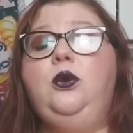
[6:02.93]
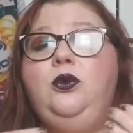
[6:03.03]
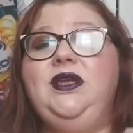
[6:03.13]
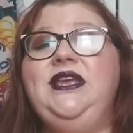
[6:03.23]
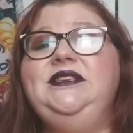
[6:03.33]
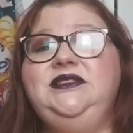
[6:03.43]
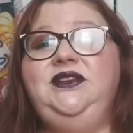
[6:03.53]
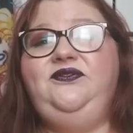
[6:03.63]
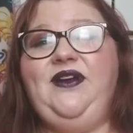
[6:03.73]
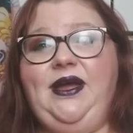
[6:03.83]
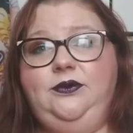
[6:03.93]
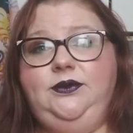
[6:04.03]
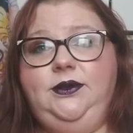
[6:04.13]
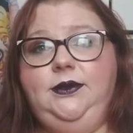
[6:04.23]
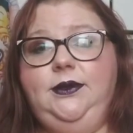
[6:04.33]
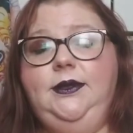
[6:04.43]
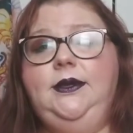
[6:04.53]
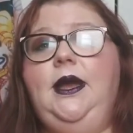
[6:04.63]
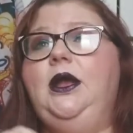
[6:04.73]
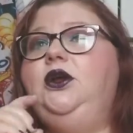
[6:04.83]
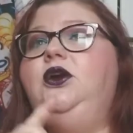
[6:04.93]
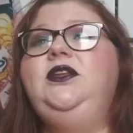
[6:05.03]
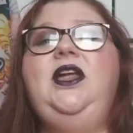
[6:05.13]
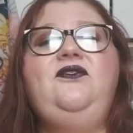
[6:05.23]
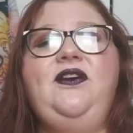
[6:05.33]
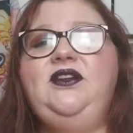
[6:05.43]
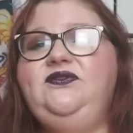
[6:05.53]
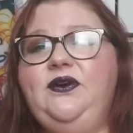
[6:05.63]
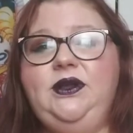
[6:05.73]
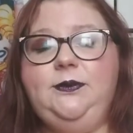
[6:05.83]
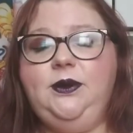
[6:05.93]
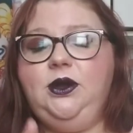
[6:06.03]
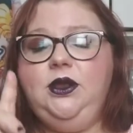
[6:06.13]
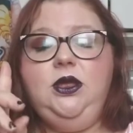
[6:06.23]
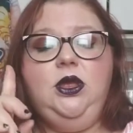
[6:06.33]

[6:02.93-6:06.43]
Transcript: were easily found. I could not find a phone number.